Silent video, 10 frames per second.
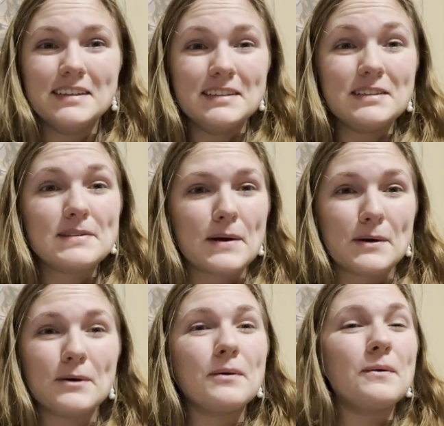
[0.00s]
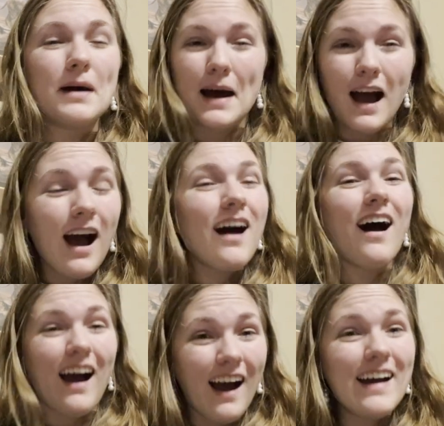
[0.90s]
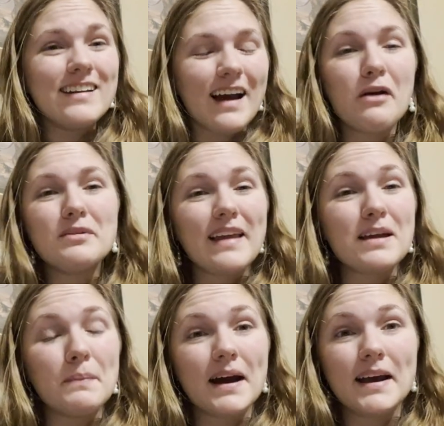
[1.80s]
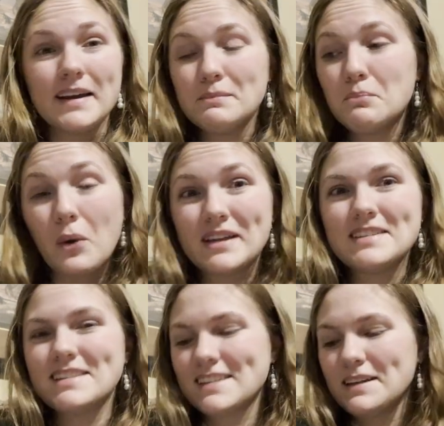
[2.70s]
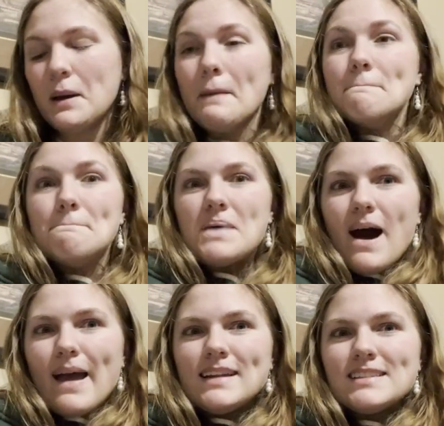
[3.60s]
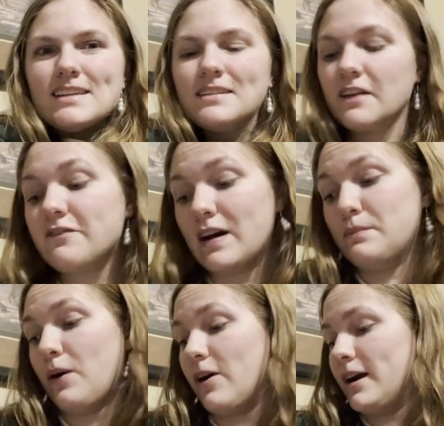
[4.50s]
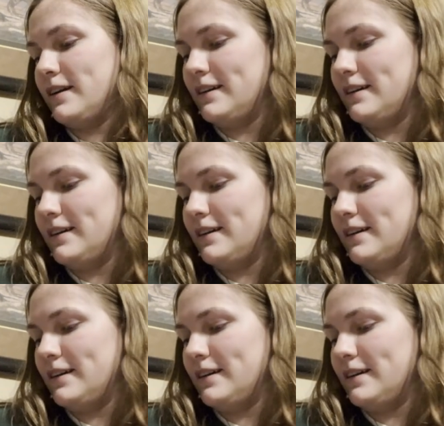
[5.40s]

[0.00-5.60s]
So I would like my points. But the fun part